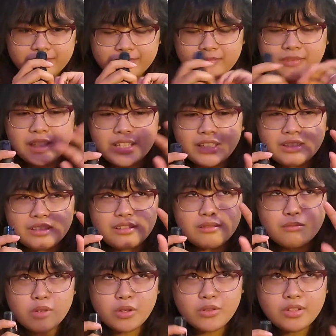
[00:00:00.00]
But the
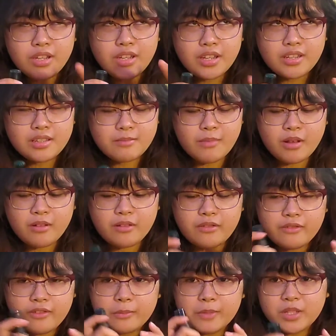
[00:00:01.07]
most I can smell
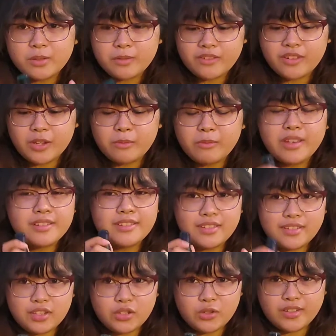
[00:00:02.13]
from this perfume is the
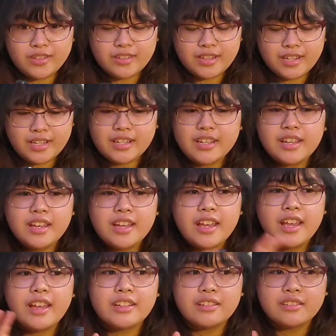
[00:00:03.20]
citrus side,
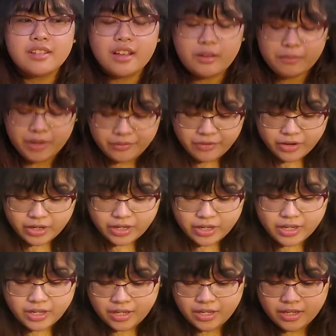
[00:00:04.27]
and I'm not very
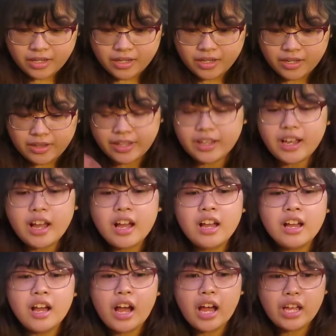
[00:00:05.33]
like,
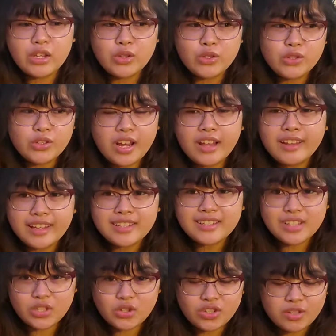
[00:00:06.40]
I used to not like
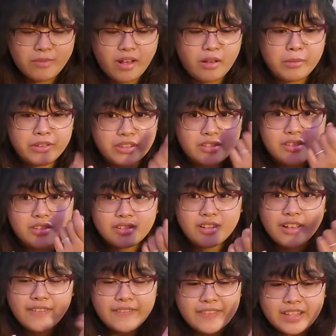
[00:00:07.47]
citrus smell, but this is
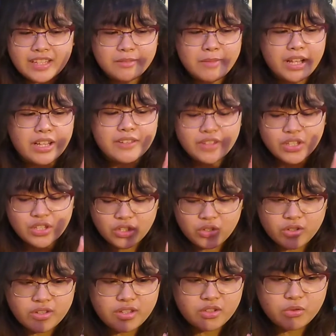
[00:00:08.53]
the smell of the
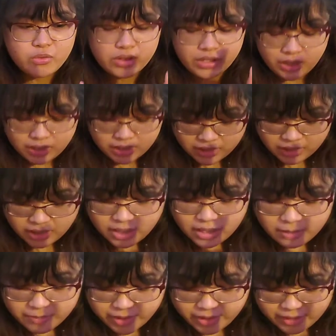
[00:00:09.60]
citrus is really good
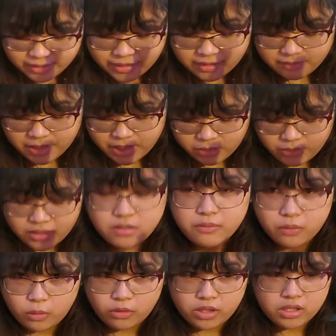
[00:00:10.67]
because it's mixed with
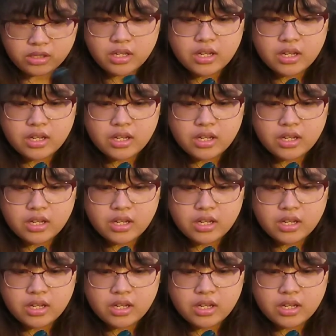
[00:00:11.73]
floral.